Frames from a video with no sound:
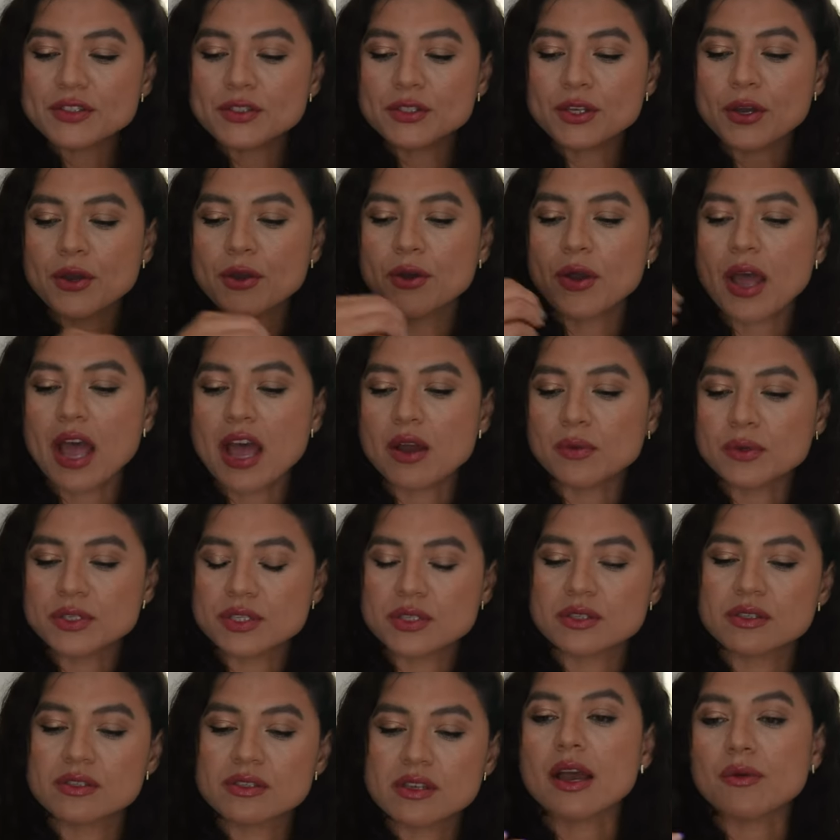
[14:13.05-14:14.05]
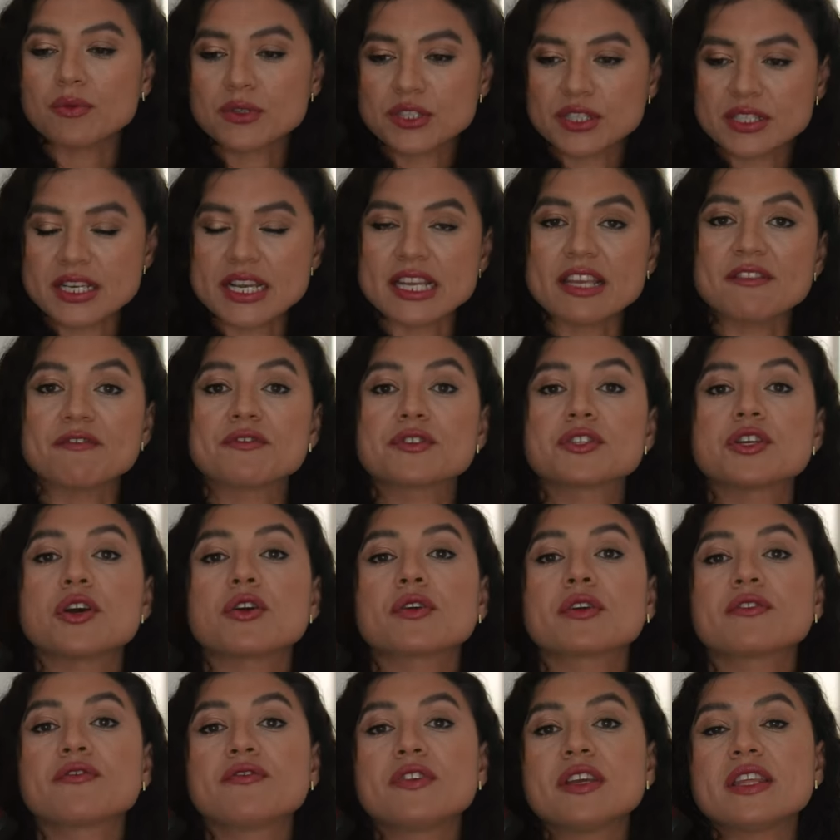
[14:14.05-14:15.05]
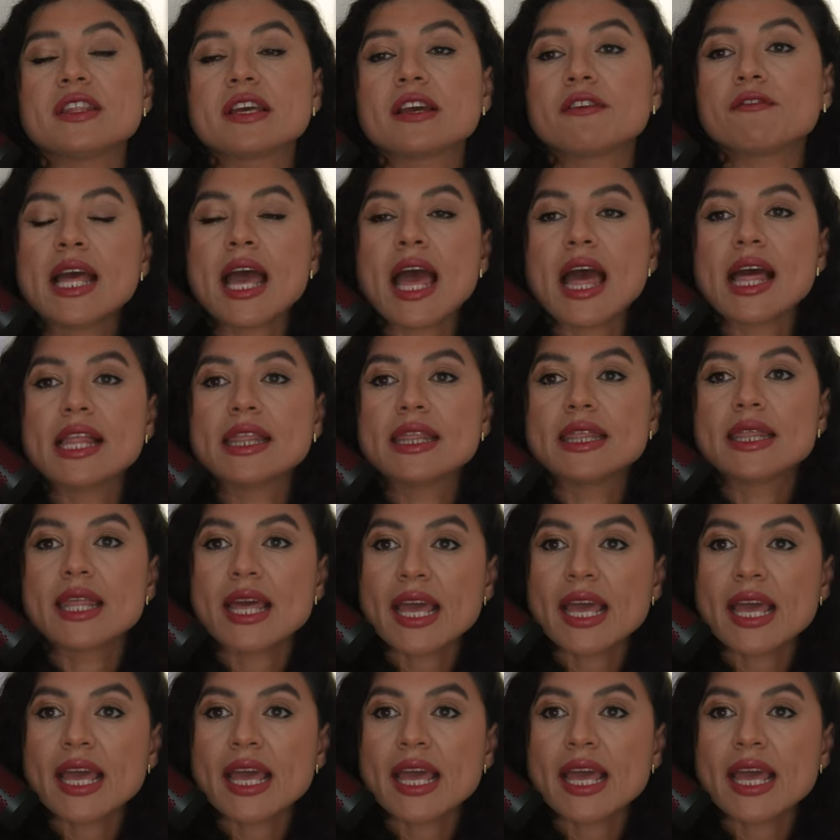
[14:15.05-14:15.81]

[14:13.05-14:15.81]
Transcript: so I was taking photography then, and